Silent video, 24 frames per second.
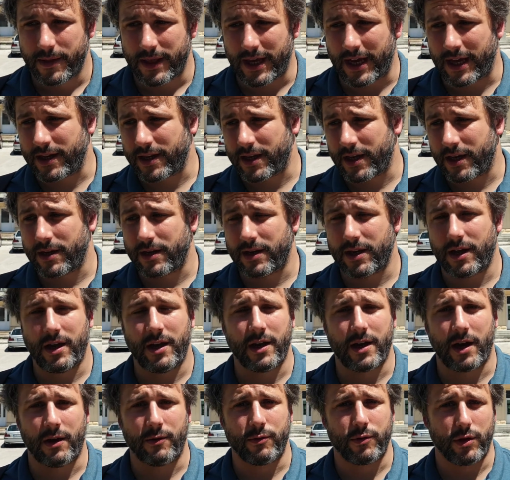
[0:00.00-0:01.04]
and then they
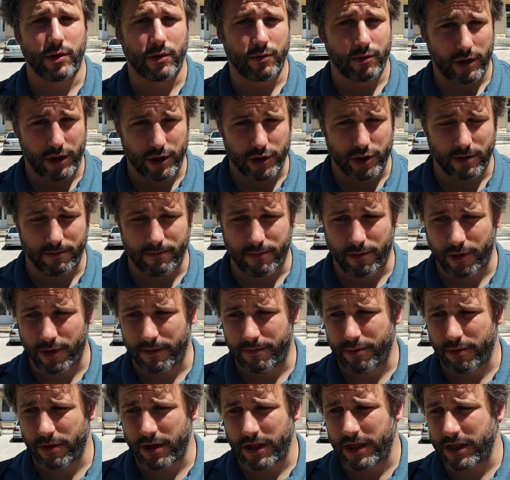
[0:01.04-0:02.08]
encounter Croatian border
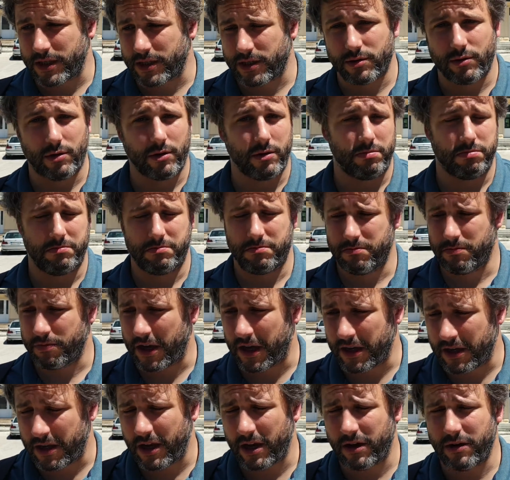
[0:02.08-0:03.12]
police or
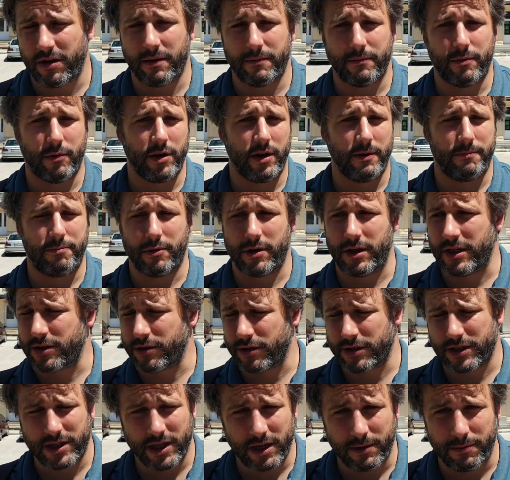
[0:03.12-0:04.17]
Hungarian border police
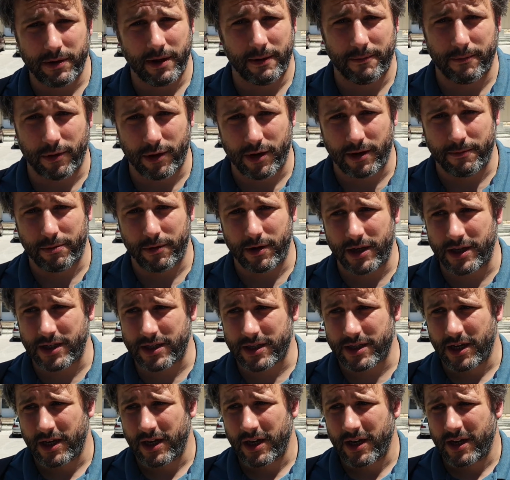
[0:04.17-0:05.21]
or Serbian border
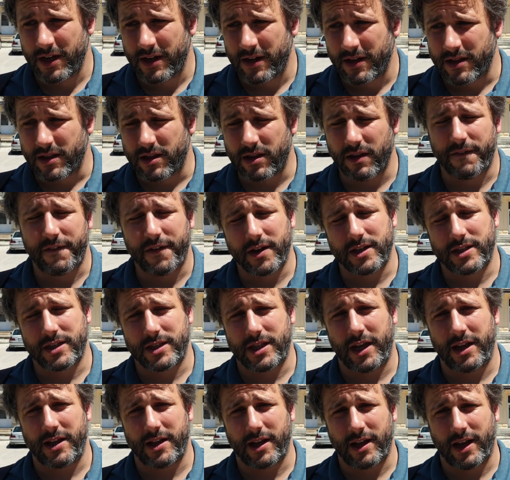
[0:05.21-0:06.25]
police, the first
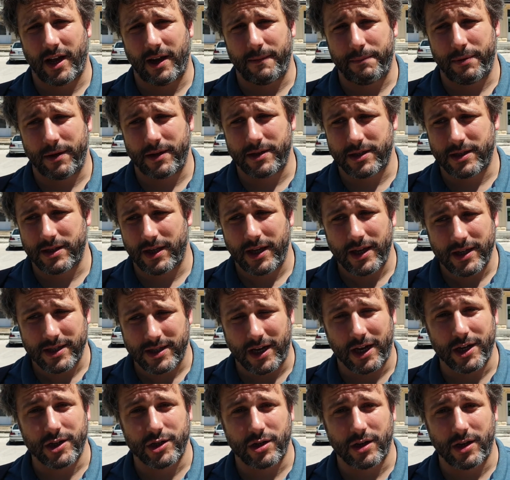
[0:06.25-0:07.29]
thing that happens is
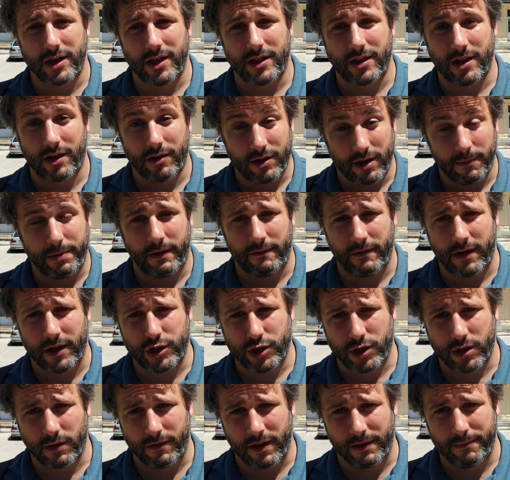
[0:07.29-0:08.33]
actually their
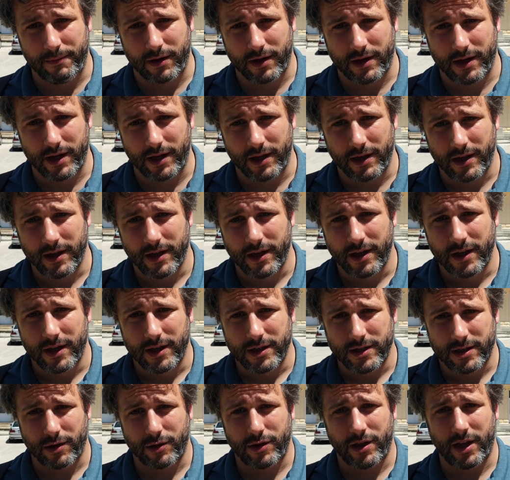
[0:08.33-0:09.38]
deprivation of liberty.
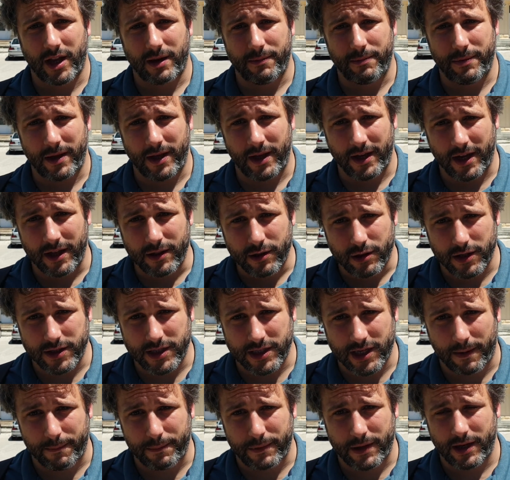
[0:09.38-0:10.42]
So they're being
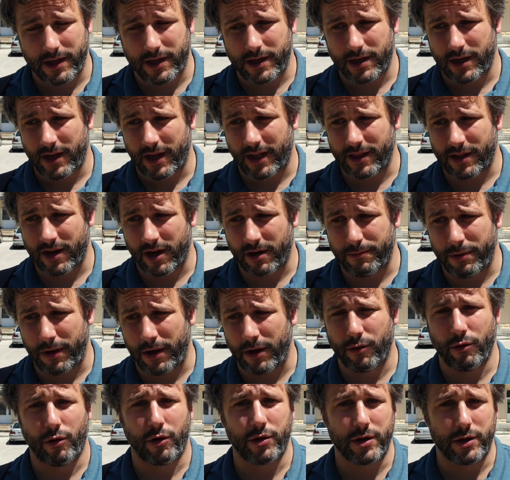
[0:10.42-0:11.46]
intercepted and they're
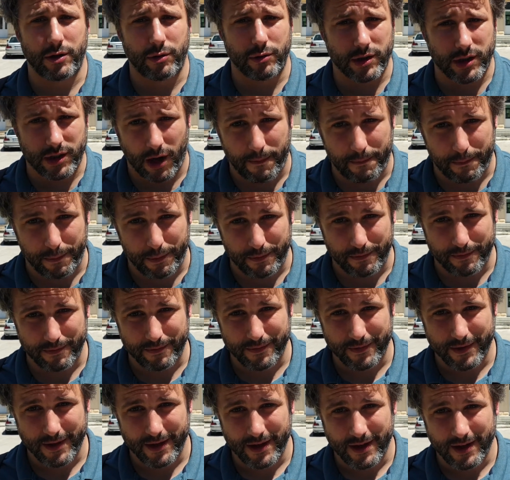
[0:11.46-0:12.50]
being ordered to stop
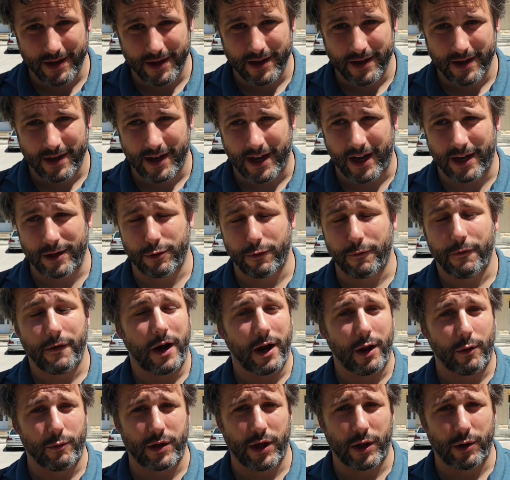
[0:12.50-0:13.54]
and to
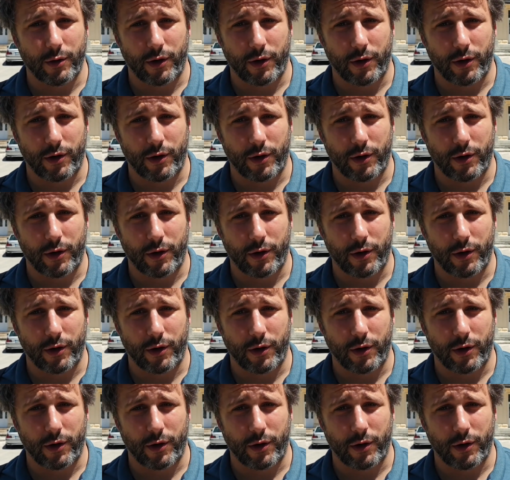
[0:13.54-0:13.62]
follow their